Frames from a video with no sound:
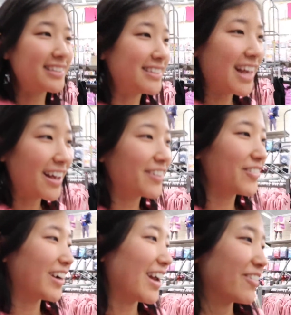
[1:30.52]
Now
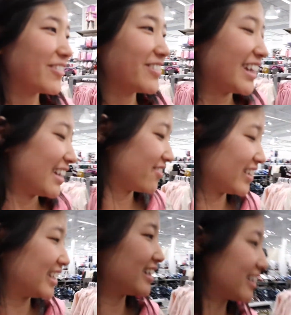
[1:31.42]
we're at Old Navy.